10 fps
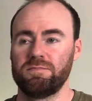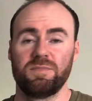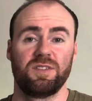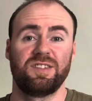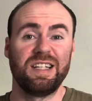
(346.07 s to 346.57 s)

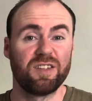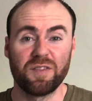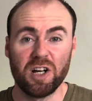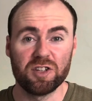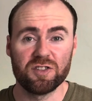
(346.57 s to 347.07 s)
sense of
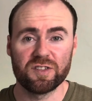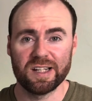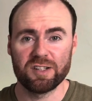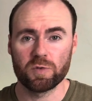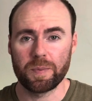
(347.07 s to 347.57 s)
urgency,
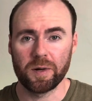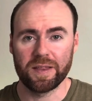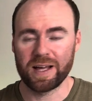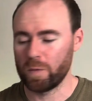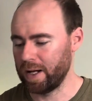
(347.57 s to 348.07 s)
should we put it
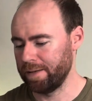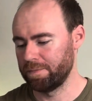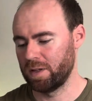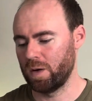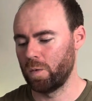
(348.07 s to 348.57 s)
that way?
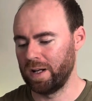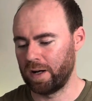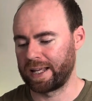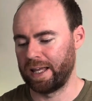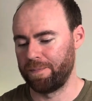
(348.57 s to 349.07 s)
We
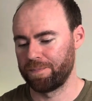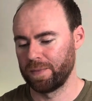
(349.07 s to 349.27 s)
like it.